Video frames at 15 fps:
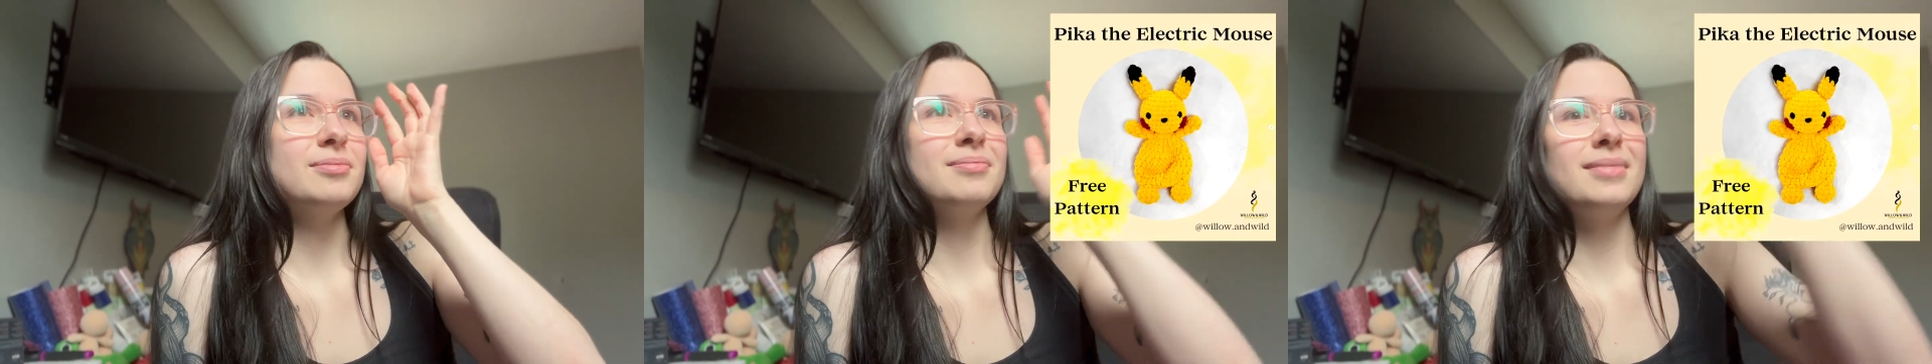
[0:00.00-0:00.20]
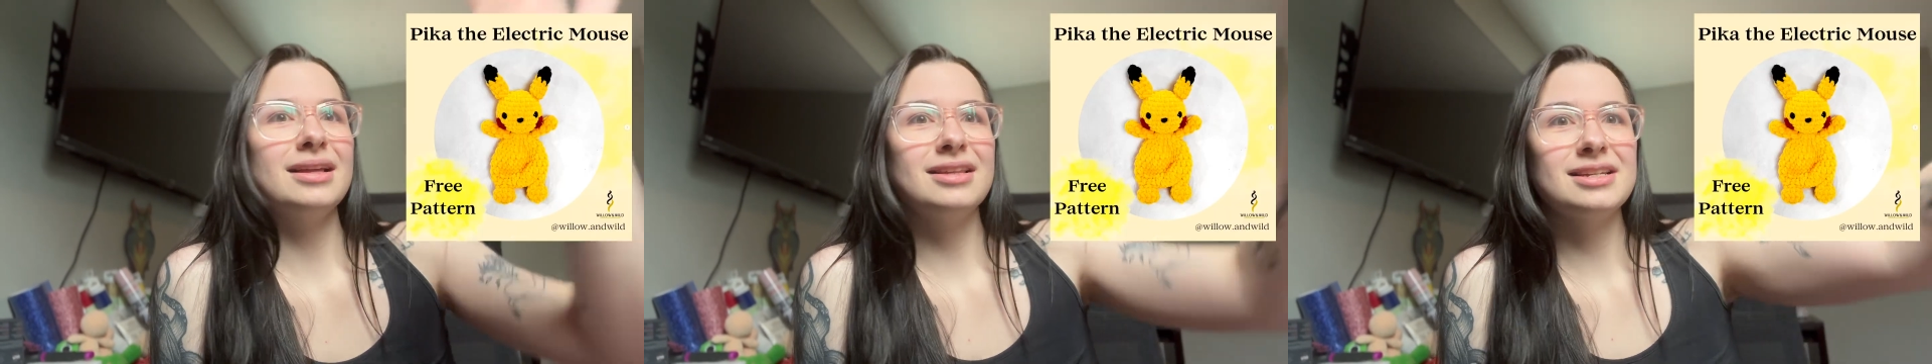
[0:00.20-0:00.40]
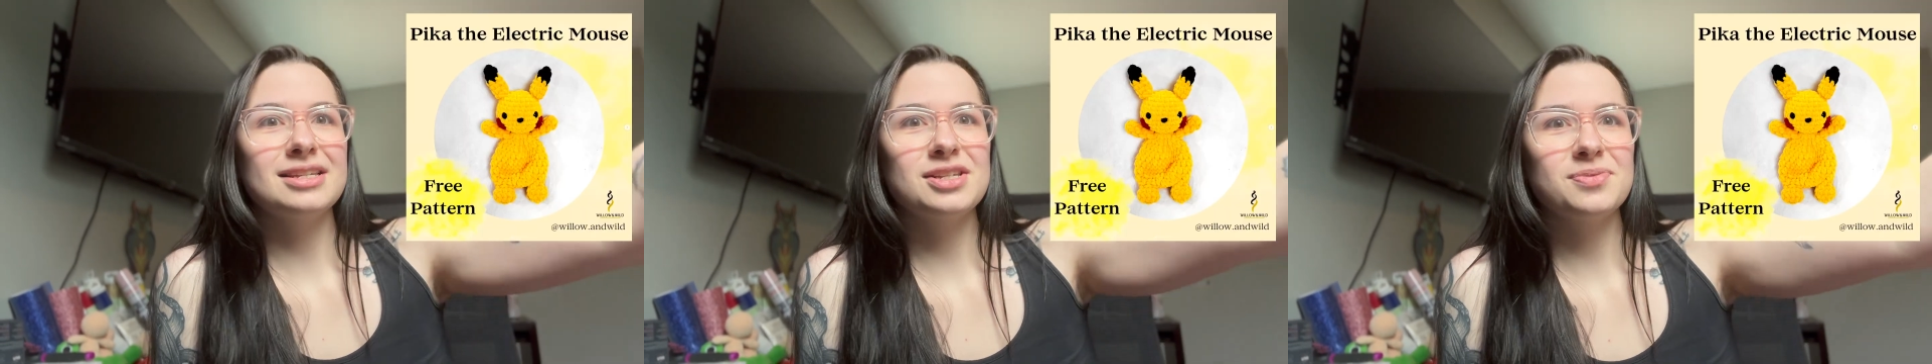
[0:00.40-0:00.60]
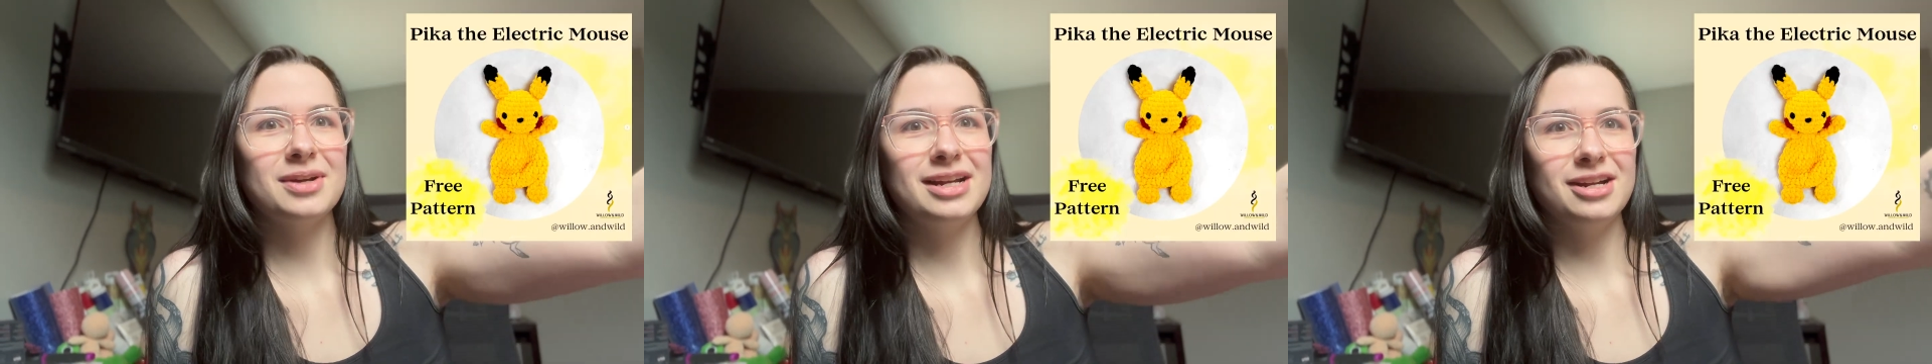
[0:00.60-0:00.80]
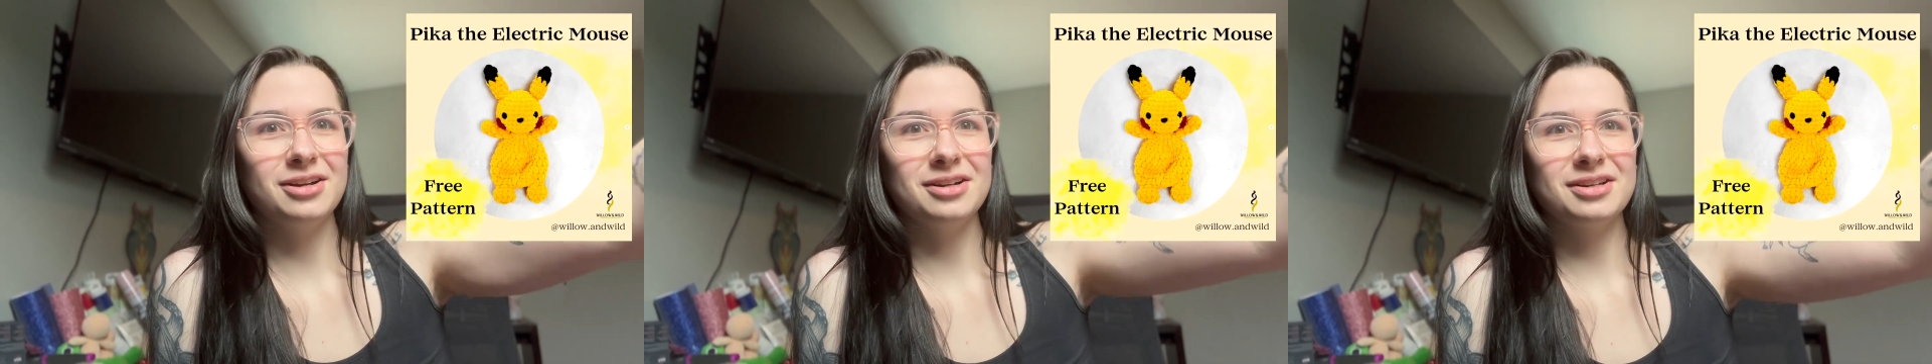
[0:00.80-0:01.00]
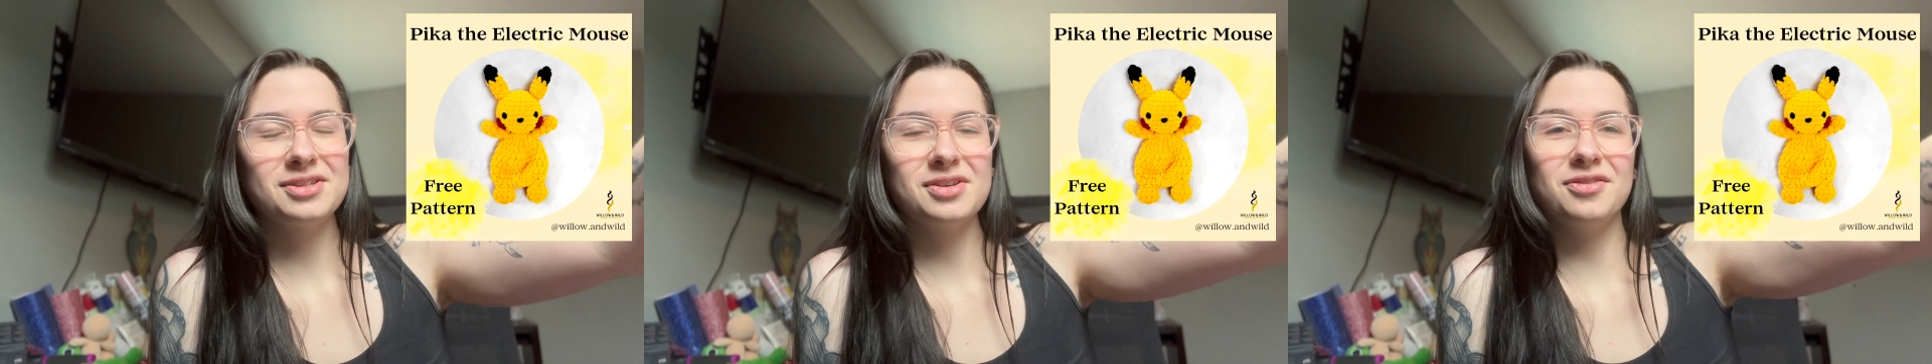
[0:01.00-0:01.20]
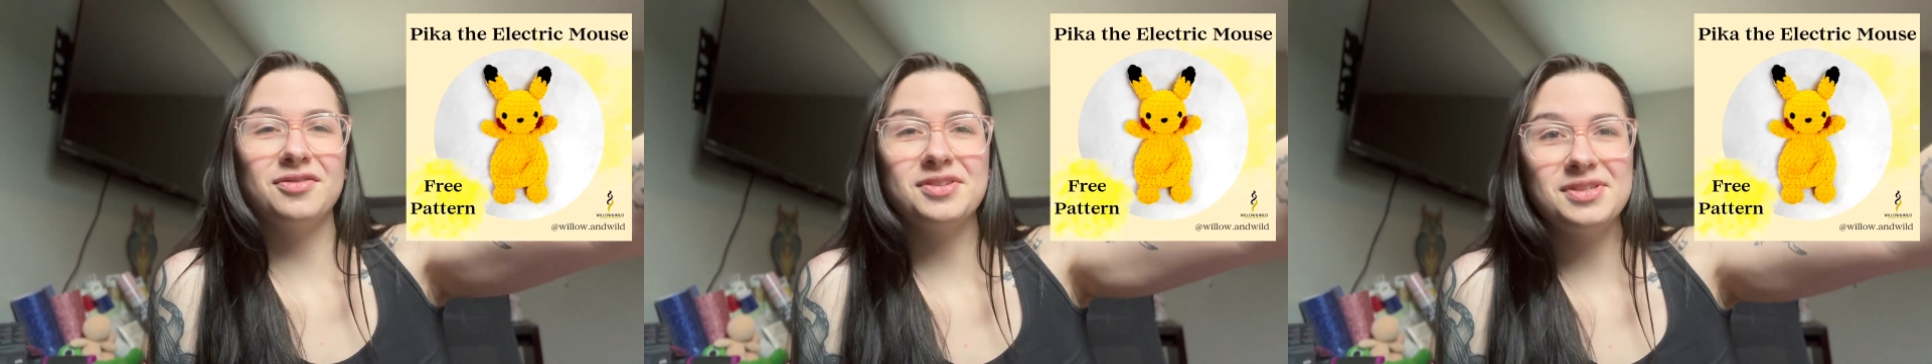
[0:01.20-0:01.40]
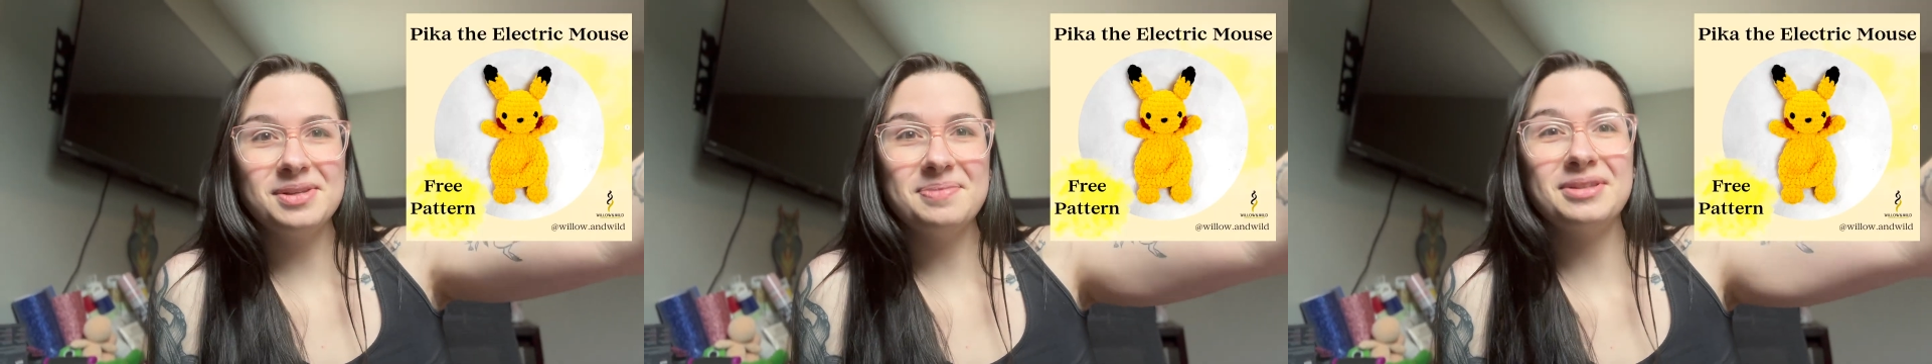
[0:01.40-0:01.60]
My list is right here, so if you
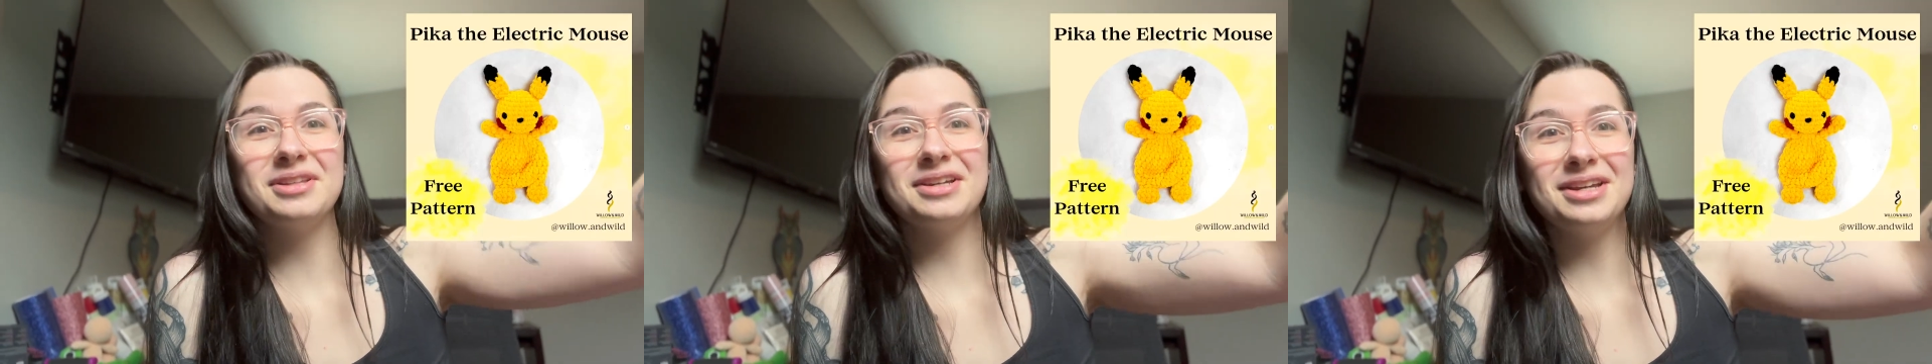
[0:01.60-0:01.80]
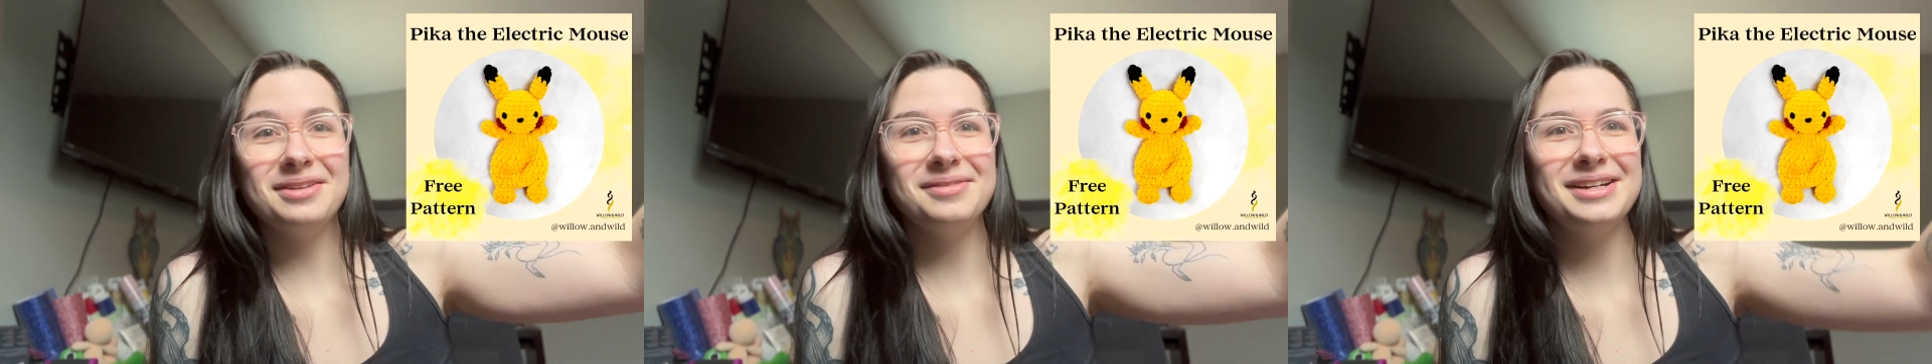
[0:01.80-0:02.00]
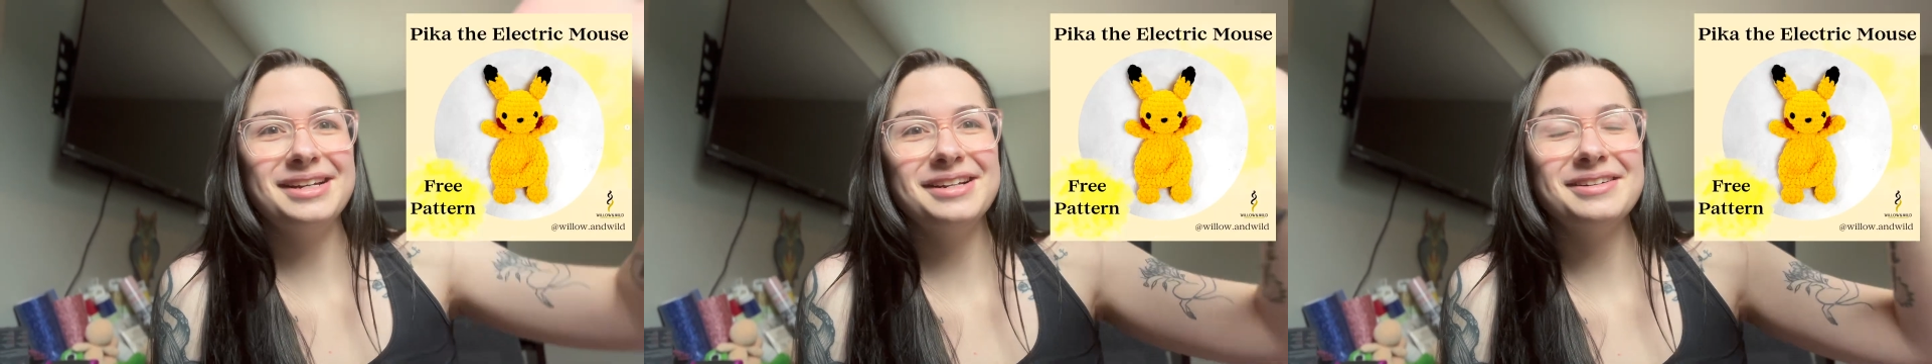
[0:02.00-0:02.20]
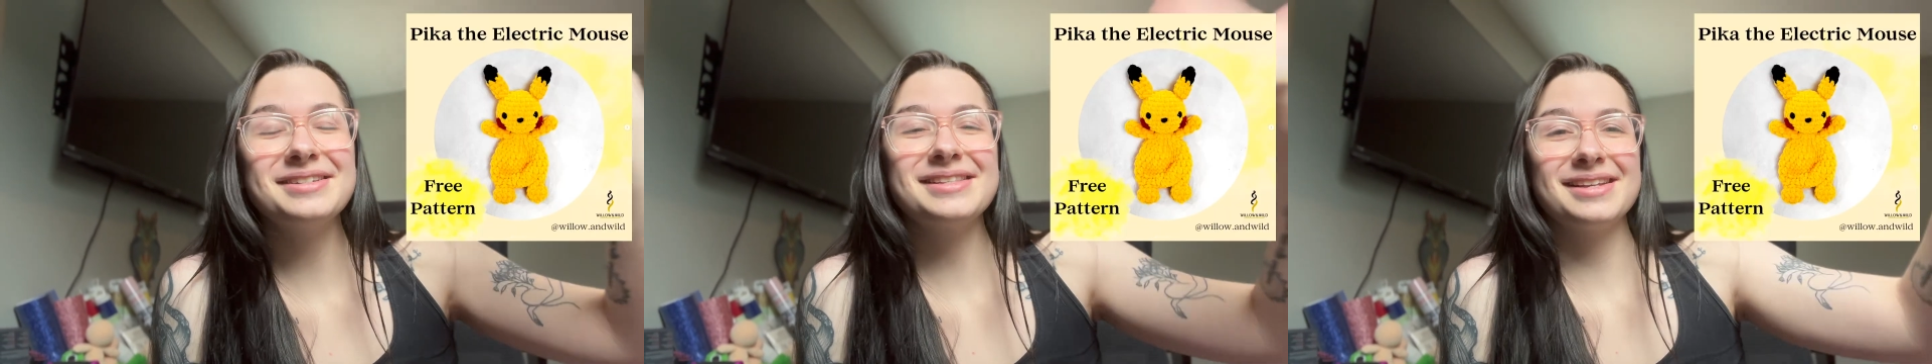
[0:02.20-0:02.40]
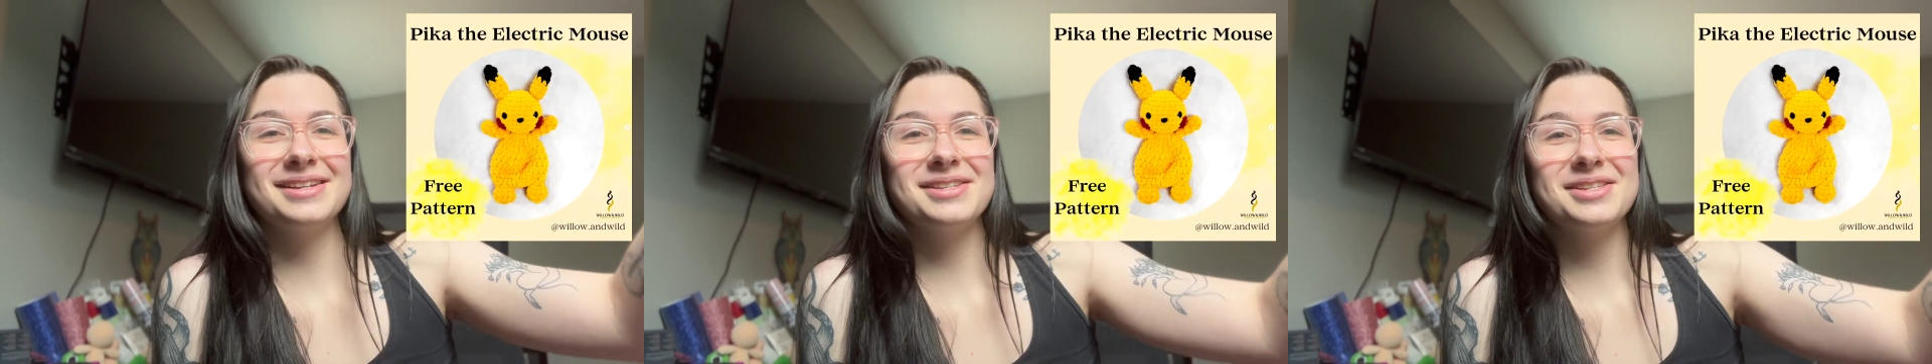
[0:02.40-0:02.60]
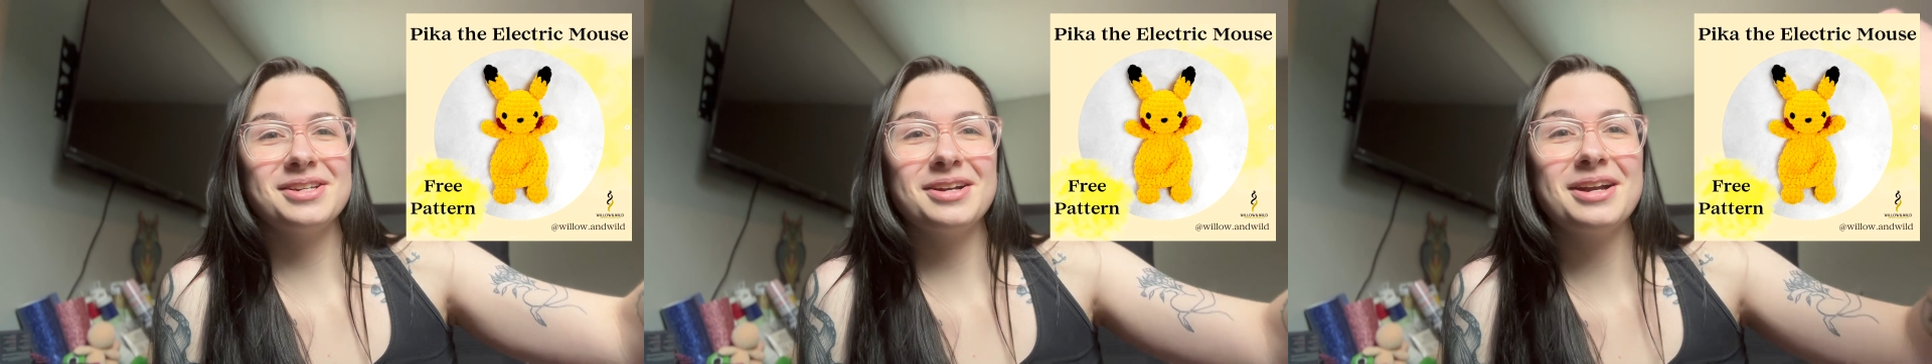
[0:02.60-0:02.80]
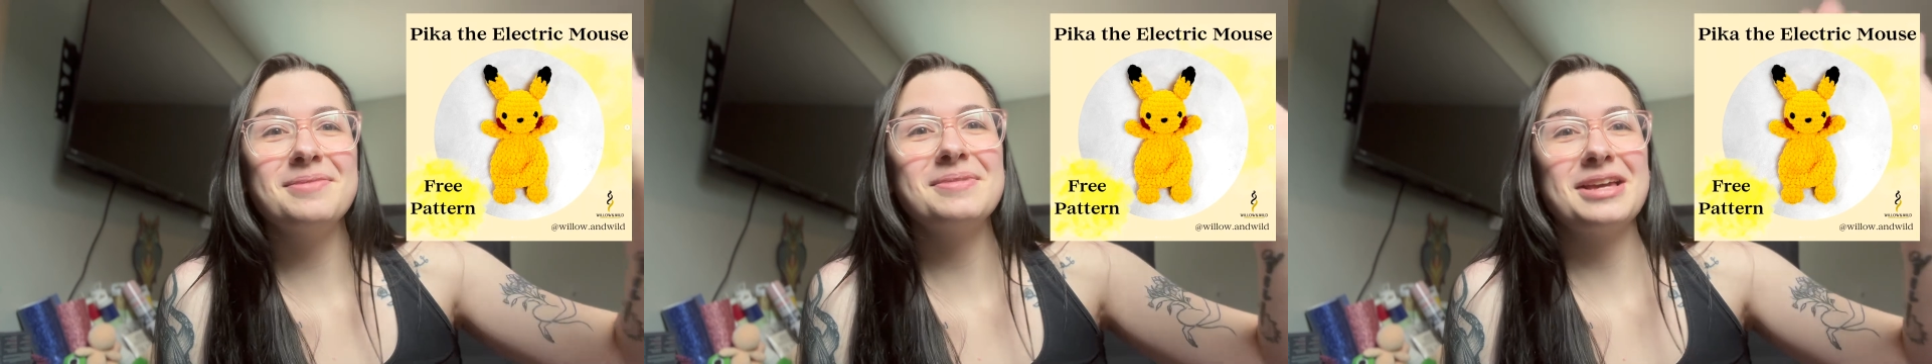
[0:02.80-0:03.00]
see me looking right here, it's Instagram.